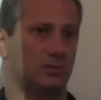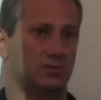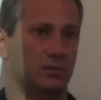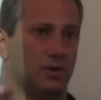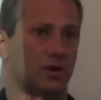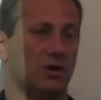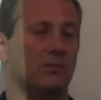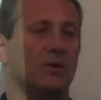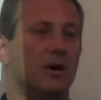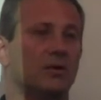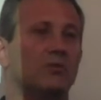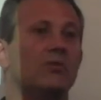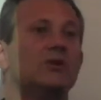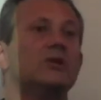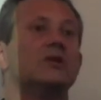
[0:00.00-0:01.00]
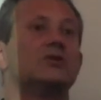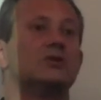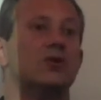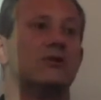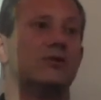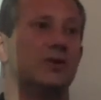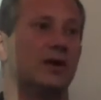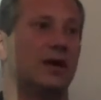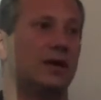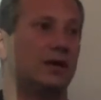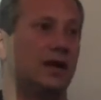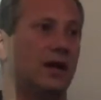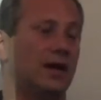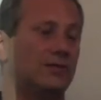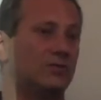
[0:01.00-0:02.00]
talk about what does
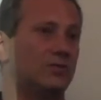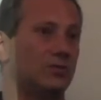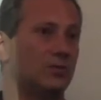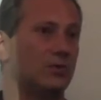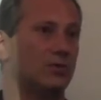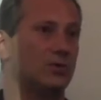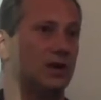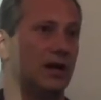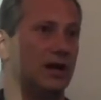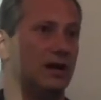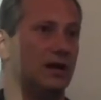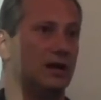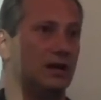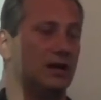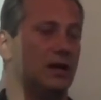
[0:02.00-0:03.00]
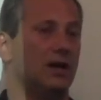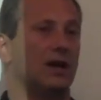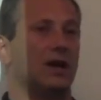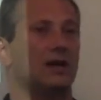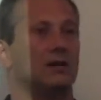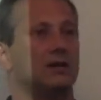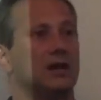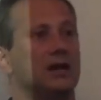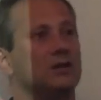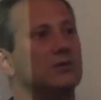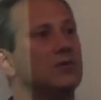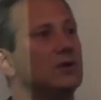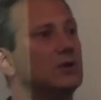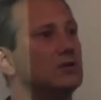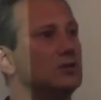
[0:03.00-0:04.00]
overhead have to contain. And the other
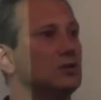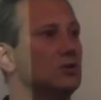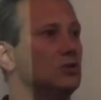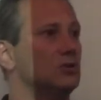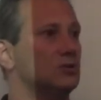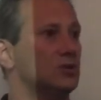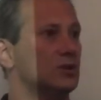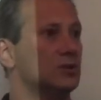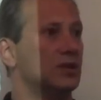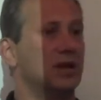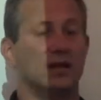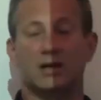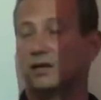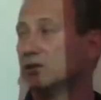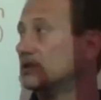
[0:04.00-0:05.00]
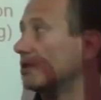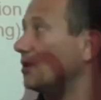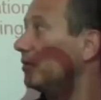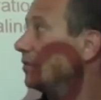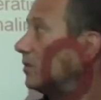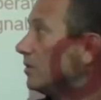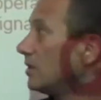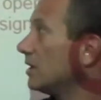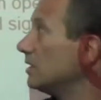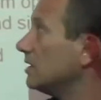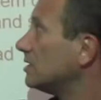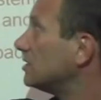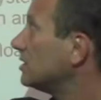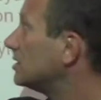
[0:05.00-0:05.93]
one is the user data. So if you look at this